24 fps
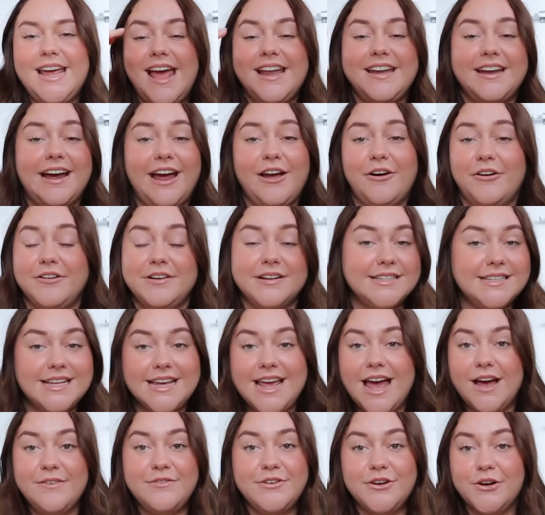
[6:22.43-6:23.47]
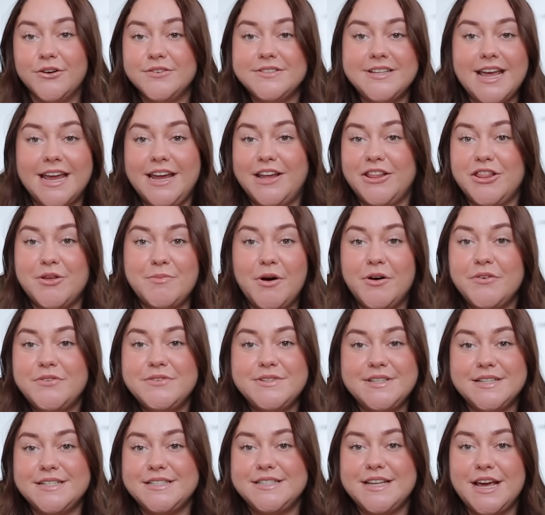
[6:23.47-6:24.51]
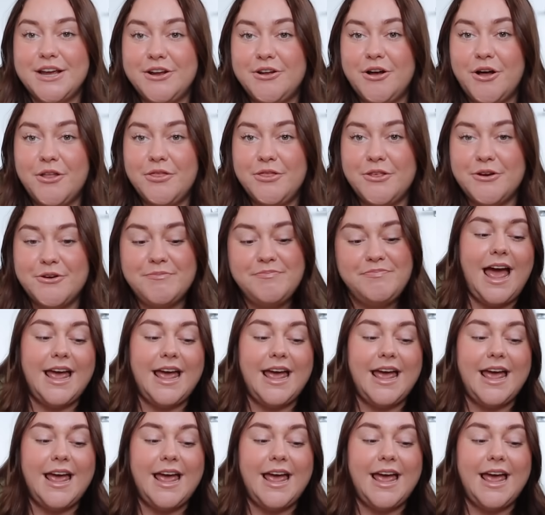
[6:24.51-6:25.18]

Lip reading: and I honestly have not taken them off since I got them.